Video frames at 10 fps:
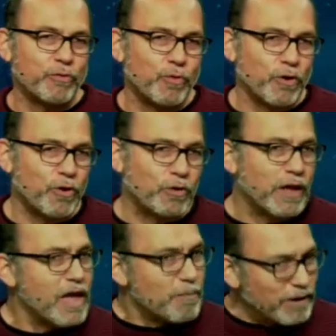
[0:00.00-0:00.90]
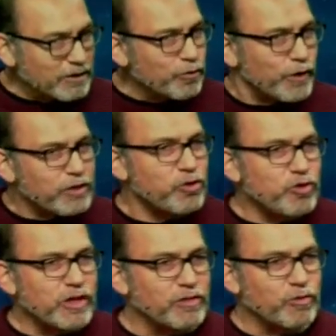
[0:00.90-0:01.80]
world. But
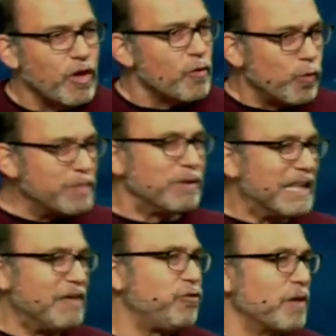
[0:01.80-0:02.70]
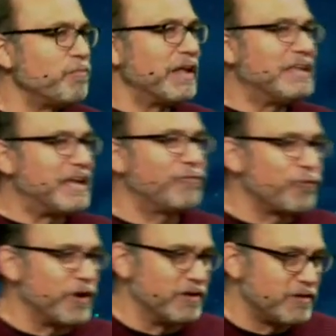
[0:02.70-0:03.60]
Christians, we believe something
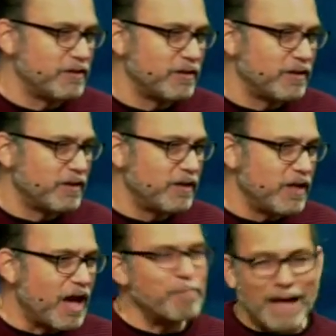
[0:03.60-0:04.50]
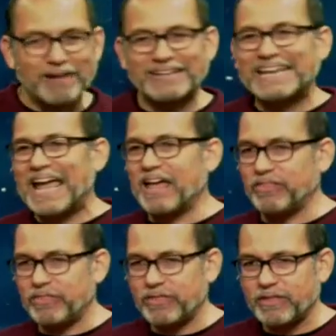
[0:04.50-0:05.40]
different about death.
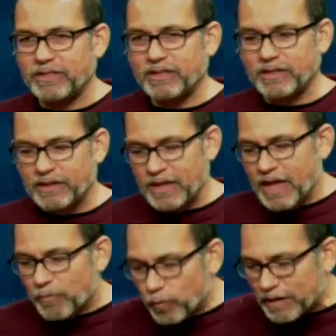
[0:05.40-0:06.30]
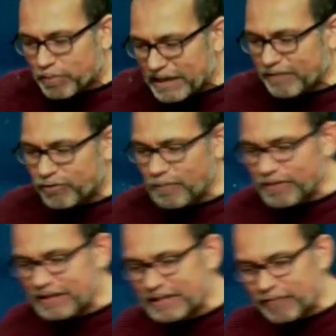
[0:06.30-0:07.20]
We believe
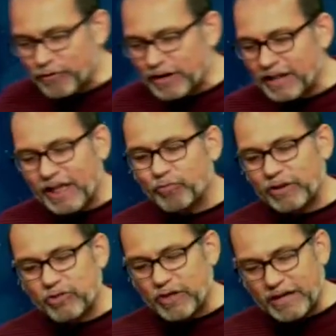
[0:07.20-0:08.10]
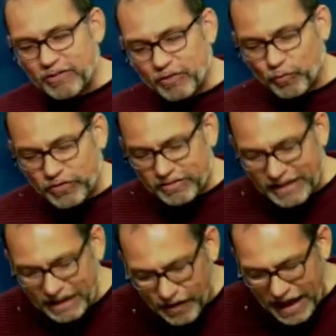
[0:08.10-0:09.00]
something different, and that's what Jesus, with his
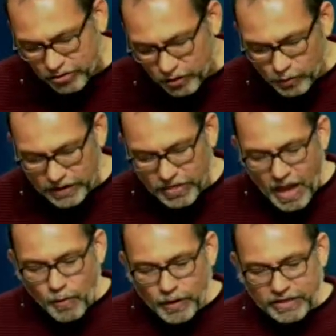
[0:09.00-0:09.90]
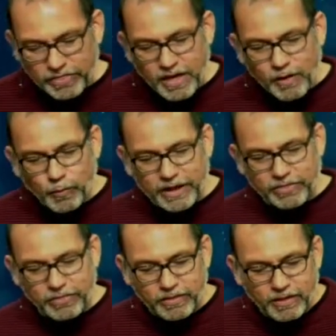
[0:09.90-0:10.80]
interaction with, with, with
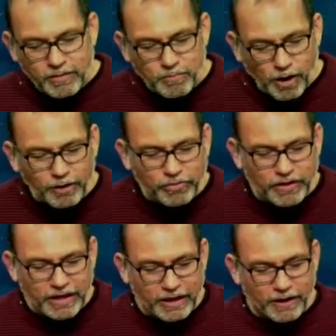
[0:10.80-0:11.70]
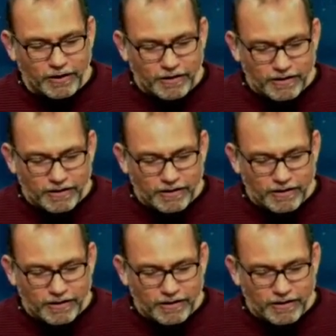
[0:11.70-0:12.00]
Martha here,